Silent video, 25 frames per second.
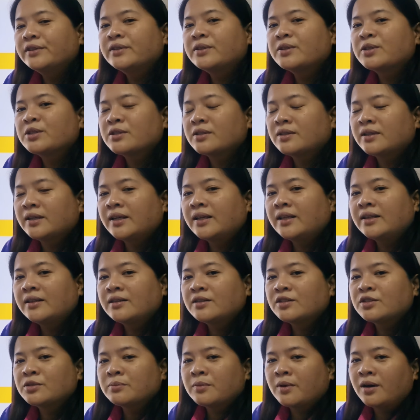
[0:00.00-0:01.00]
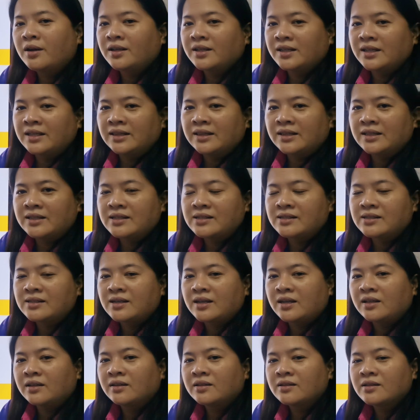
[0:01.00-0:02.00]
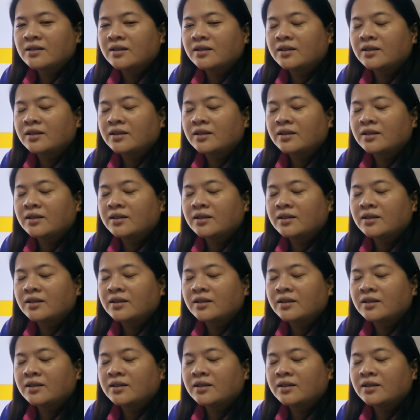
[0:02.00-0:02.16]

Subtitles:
this, in the small intestine,